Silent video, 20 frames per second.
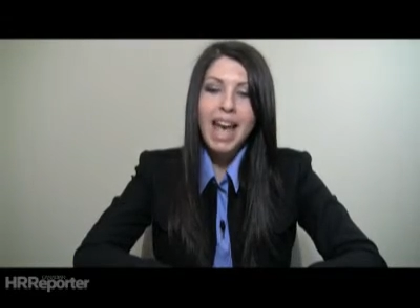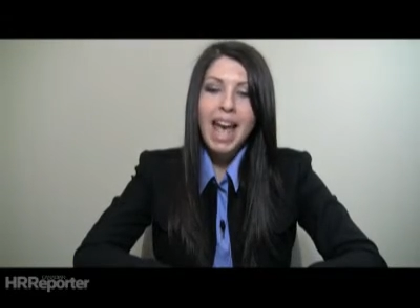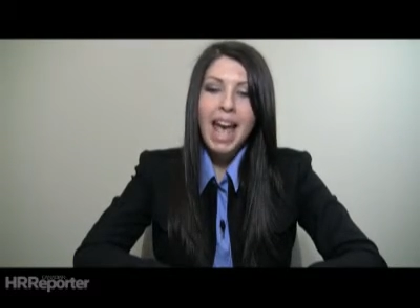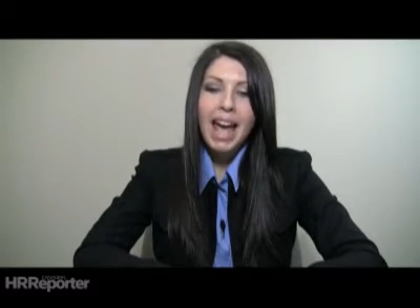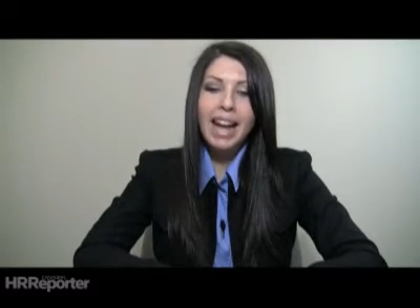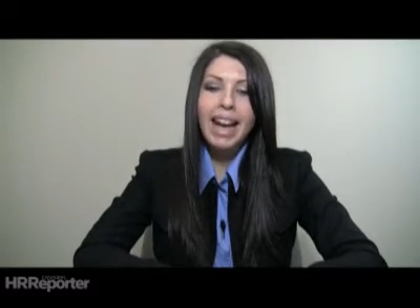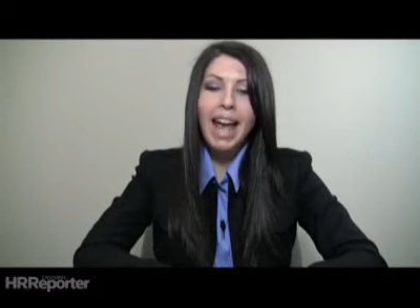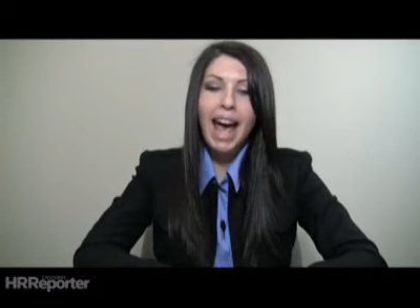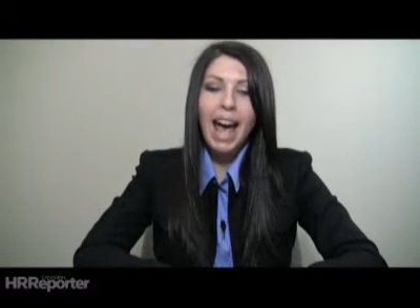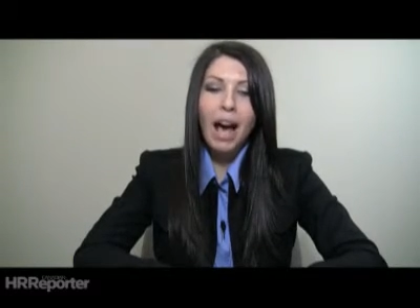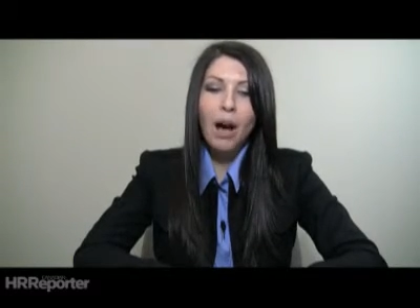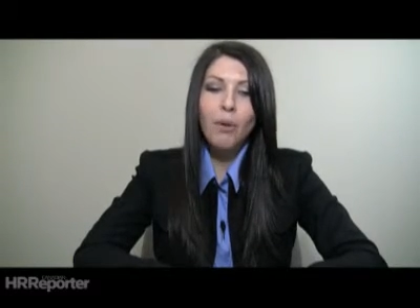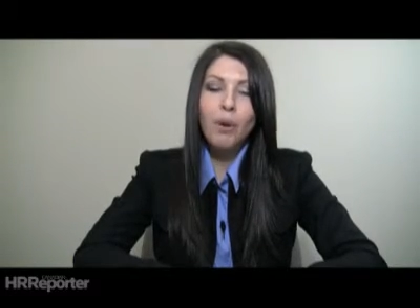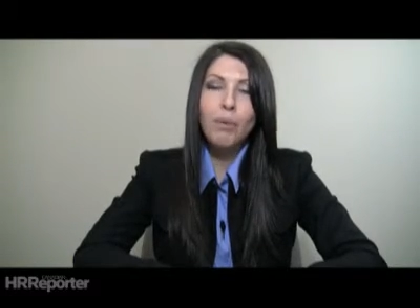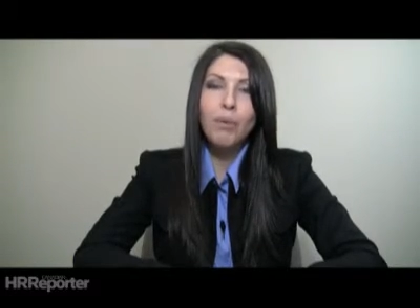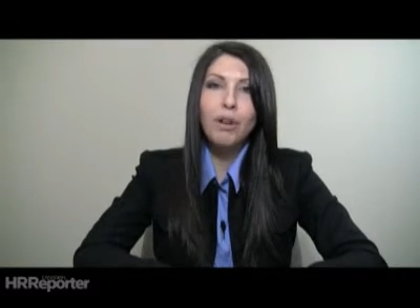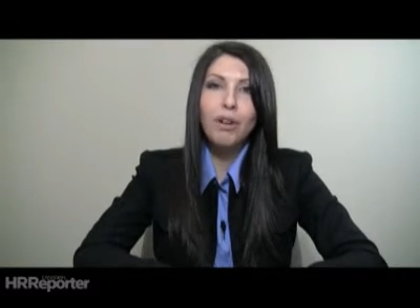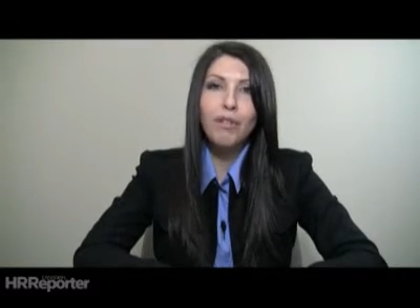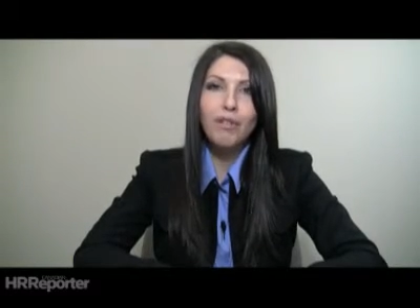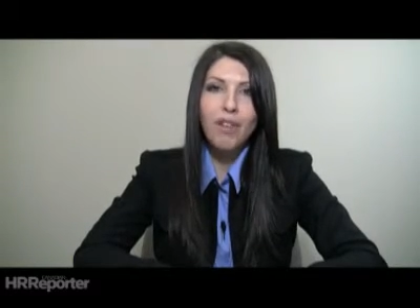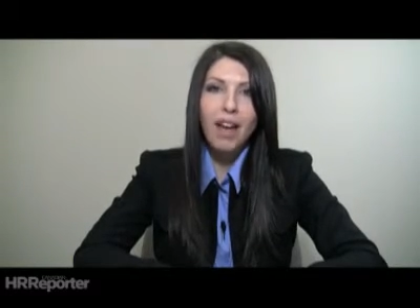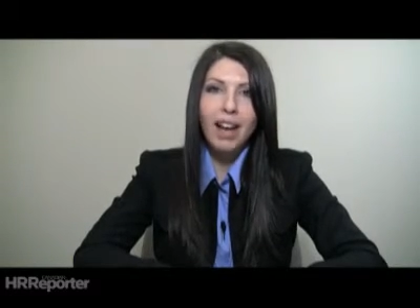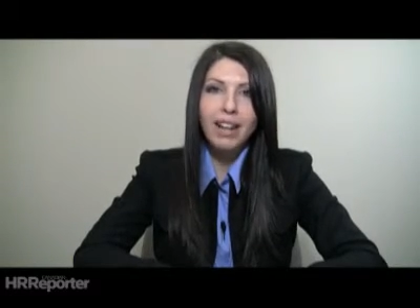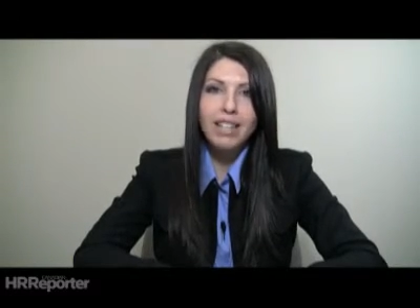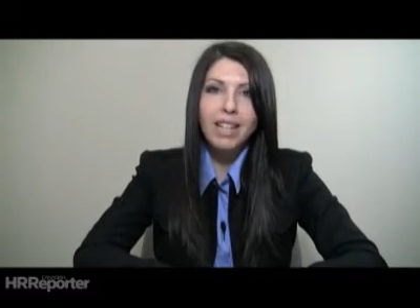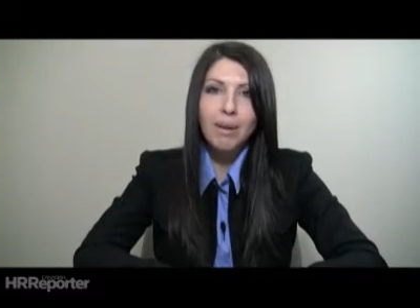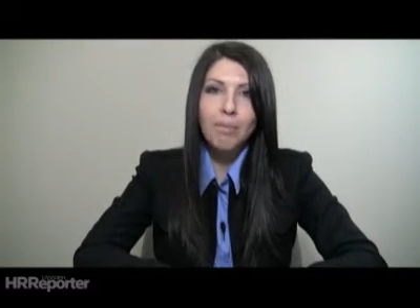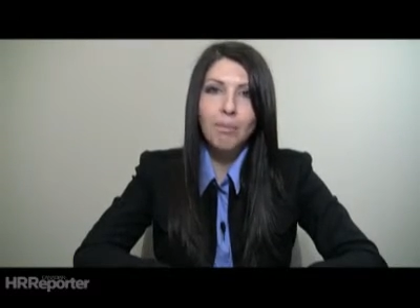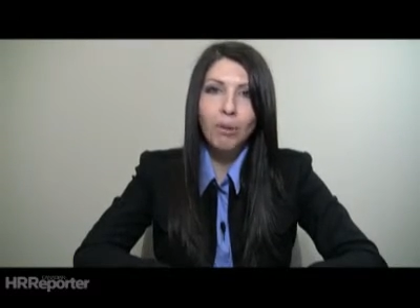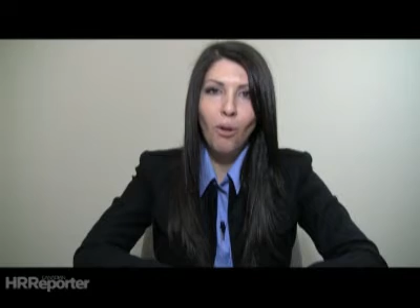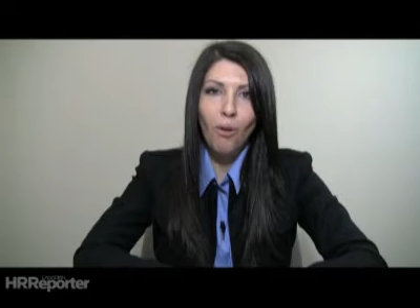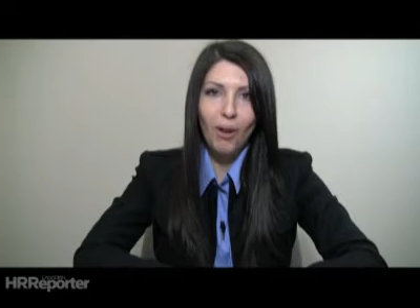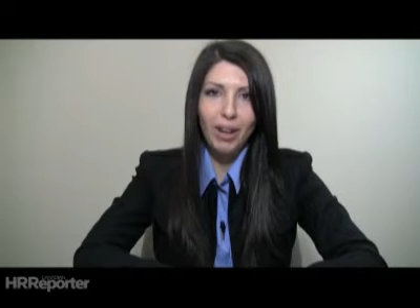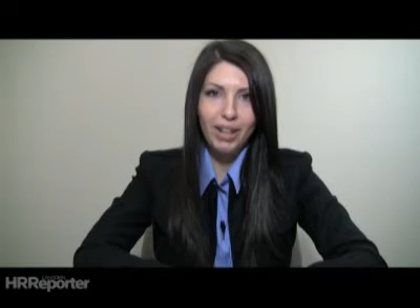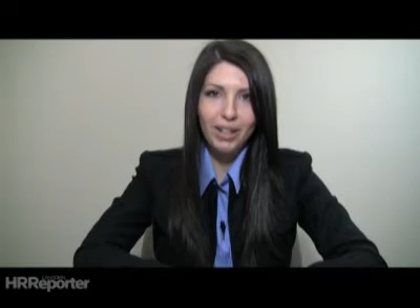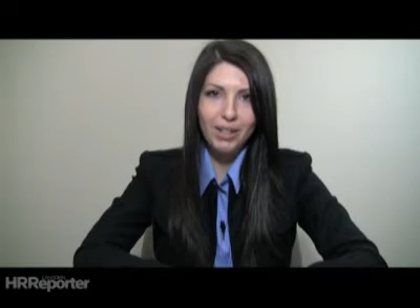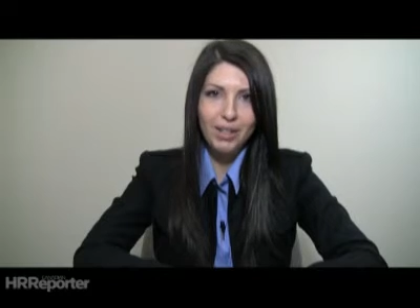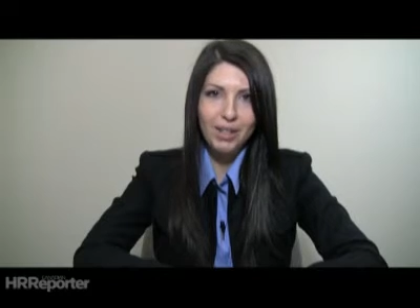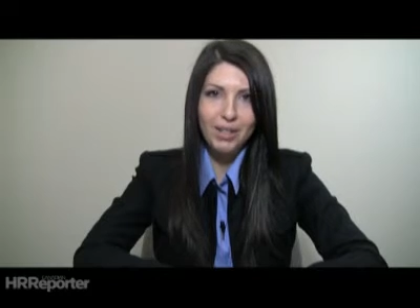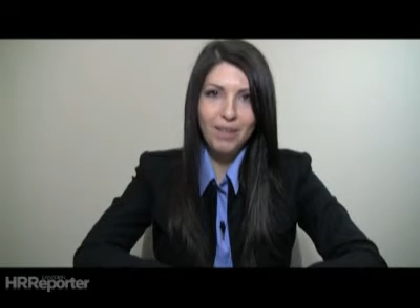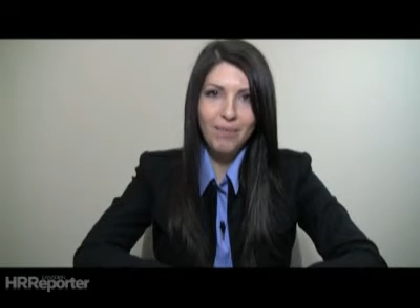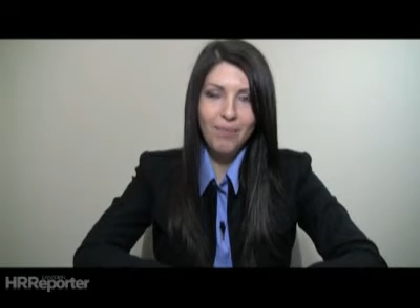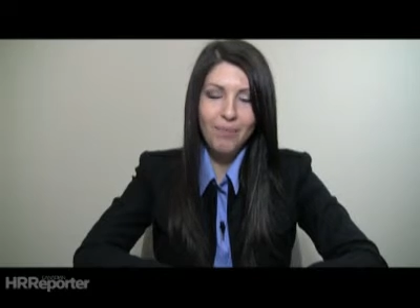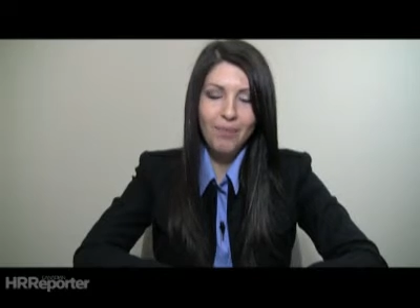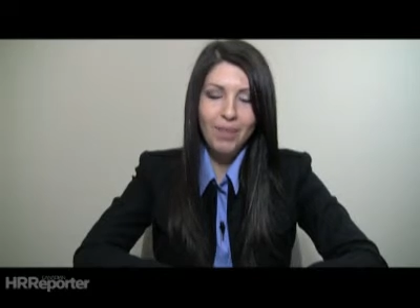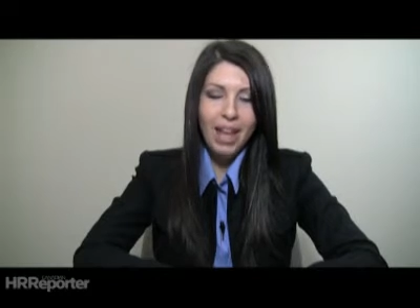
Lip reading: and how it would affect employers.